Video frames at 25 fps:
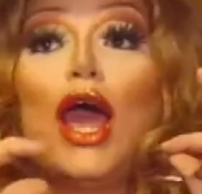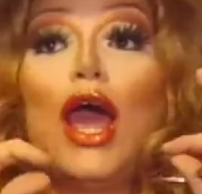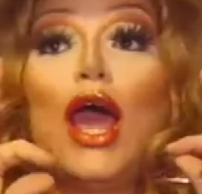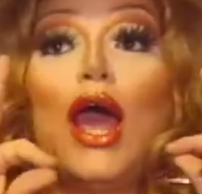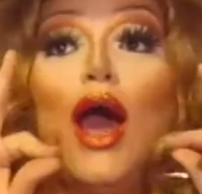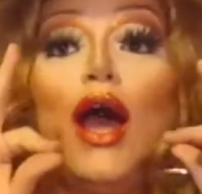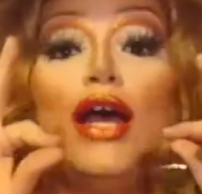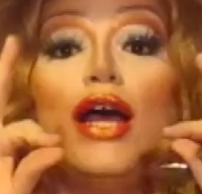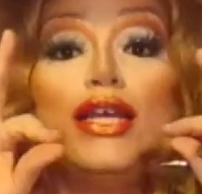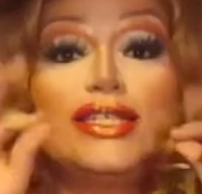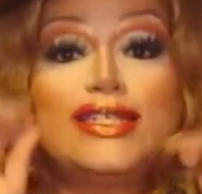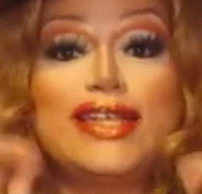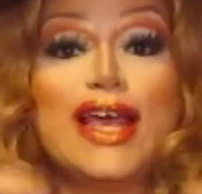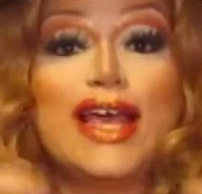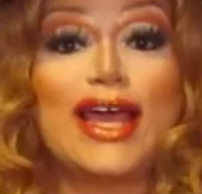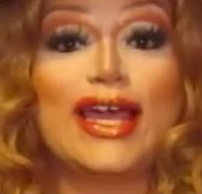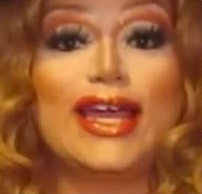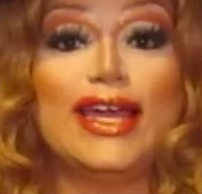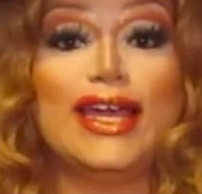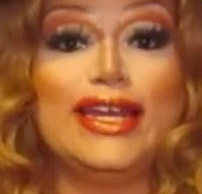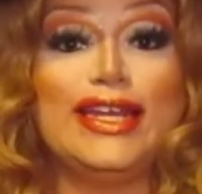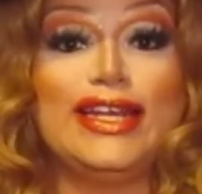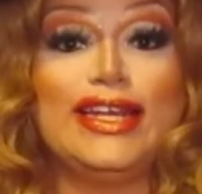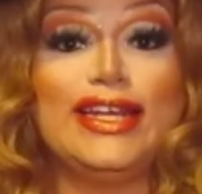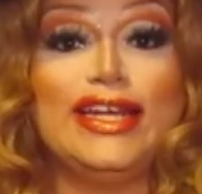A
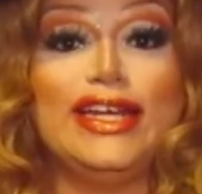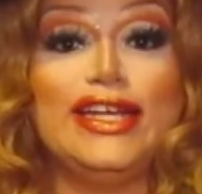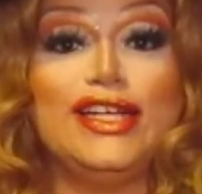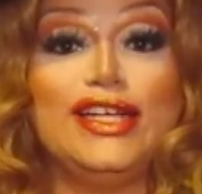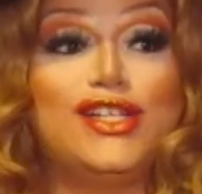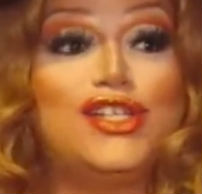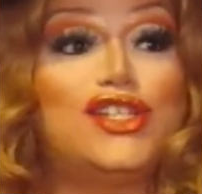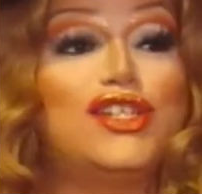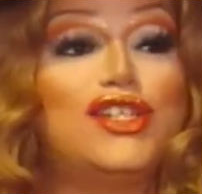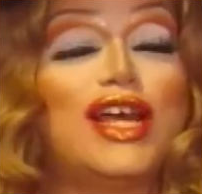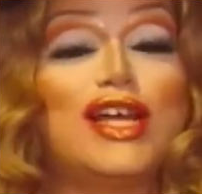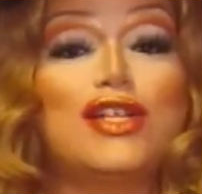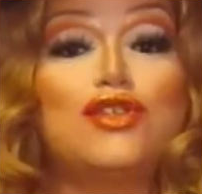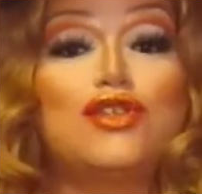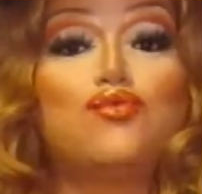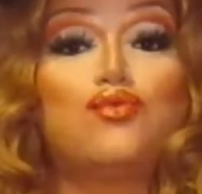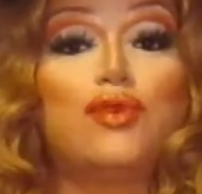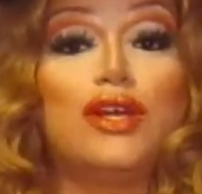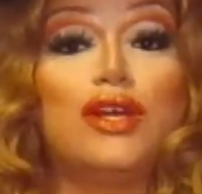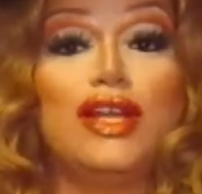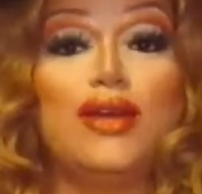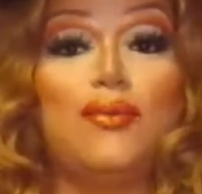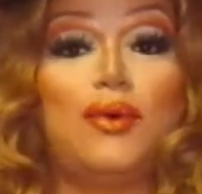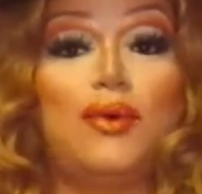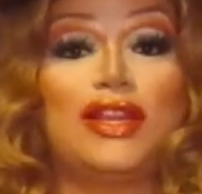second each. That's
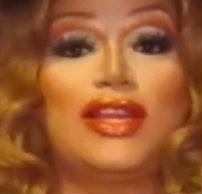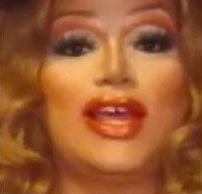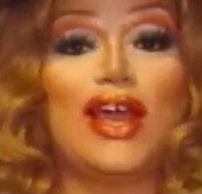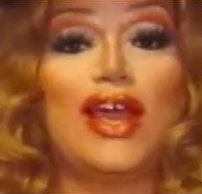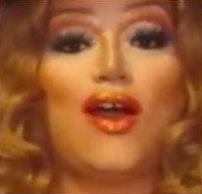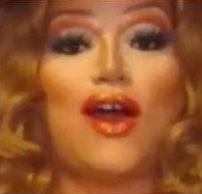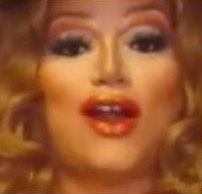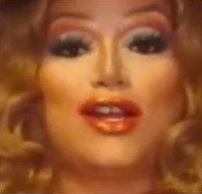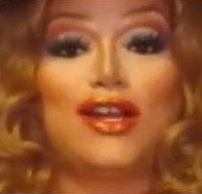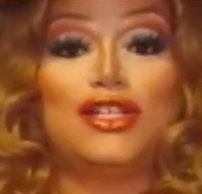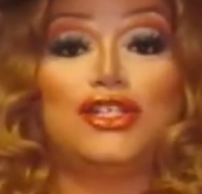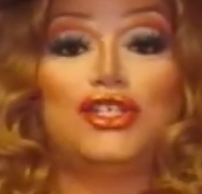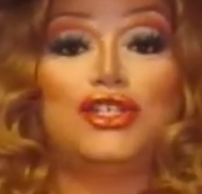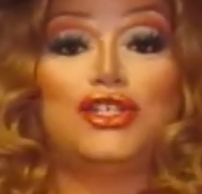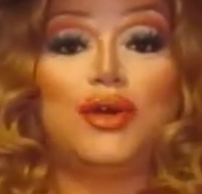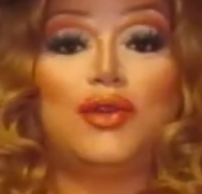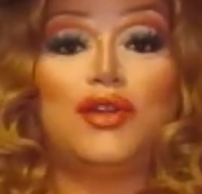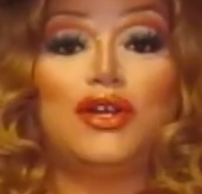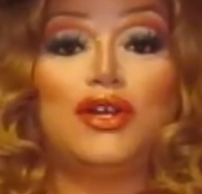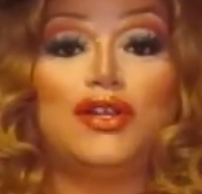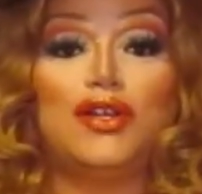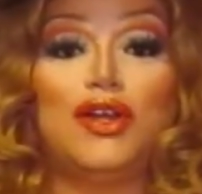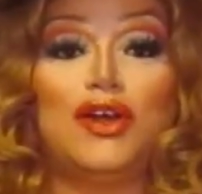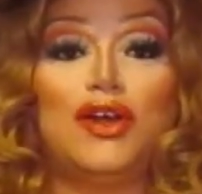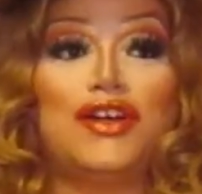really what they got to show
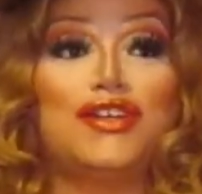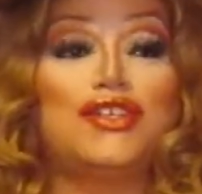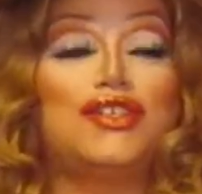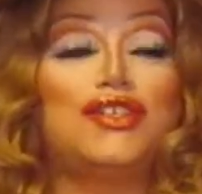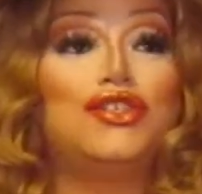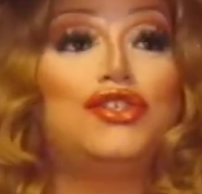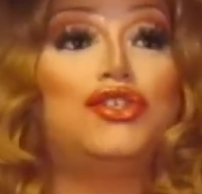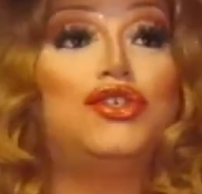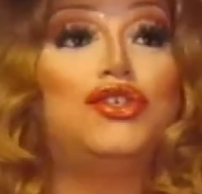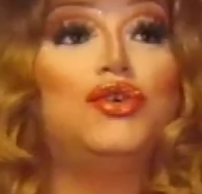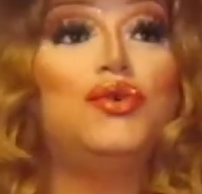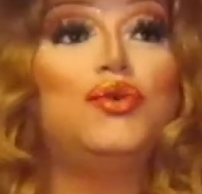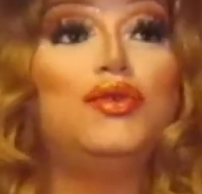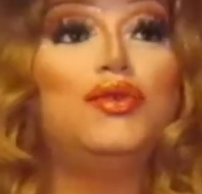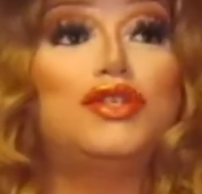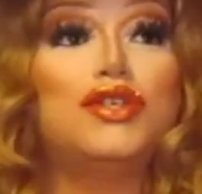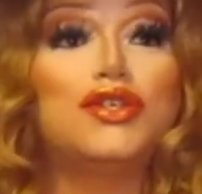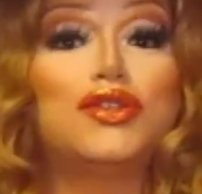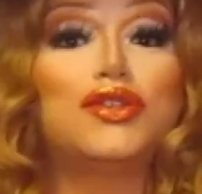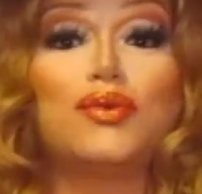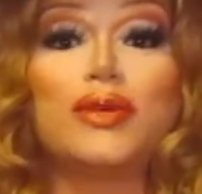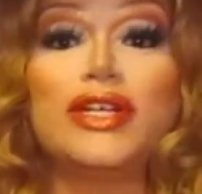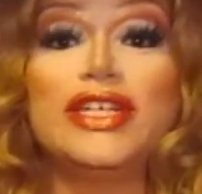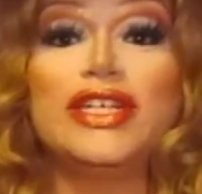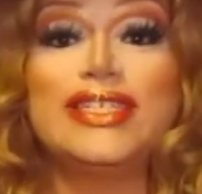their looks. 2 to
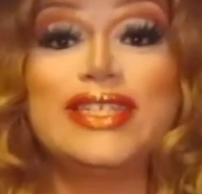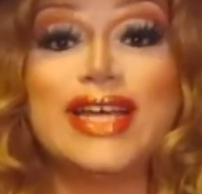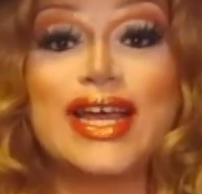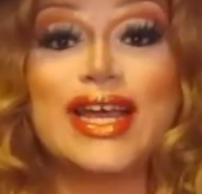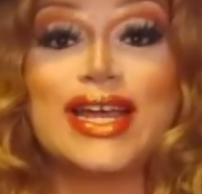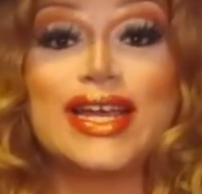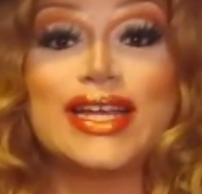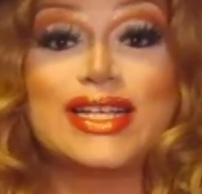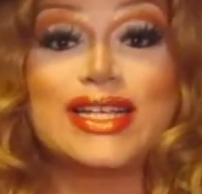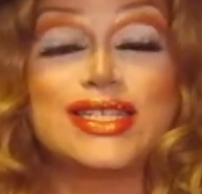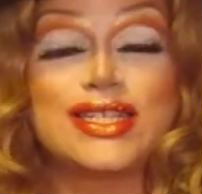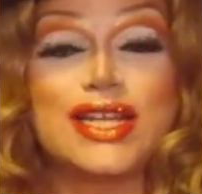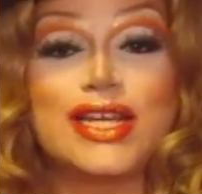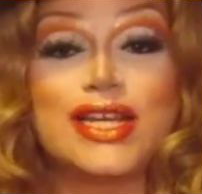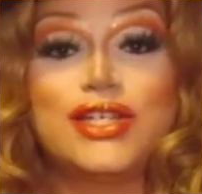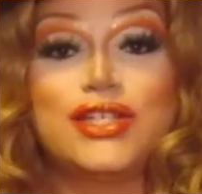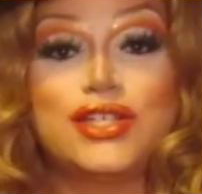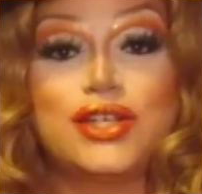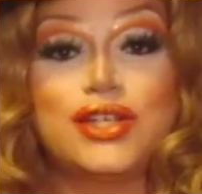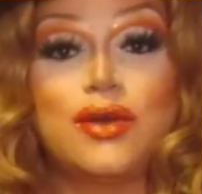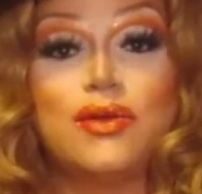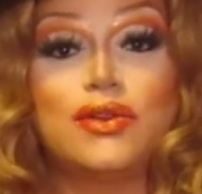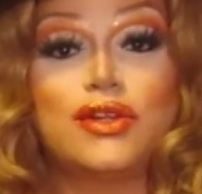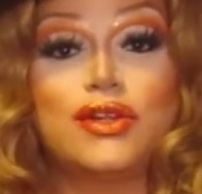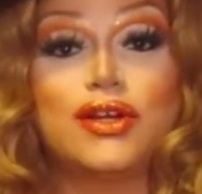3 seconds they
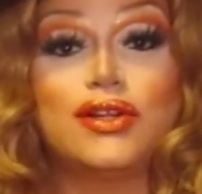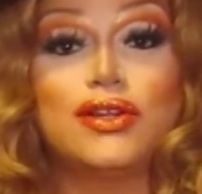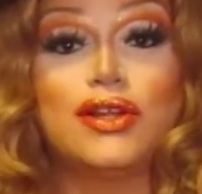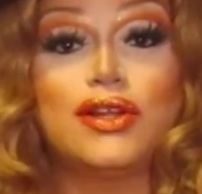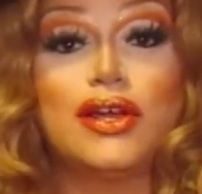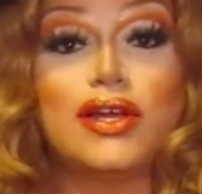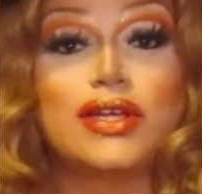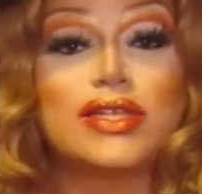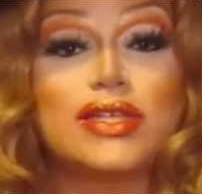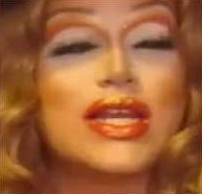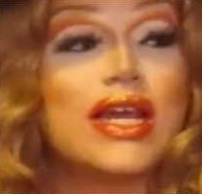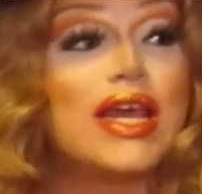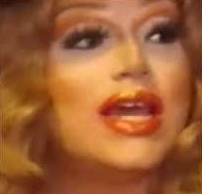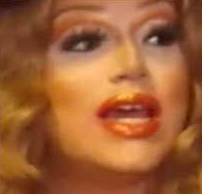showed their looks.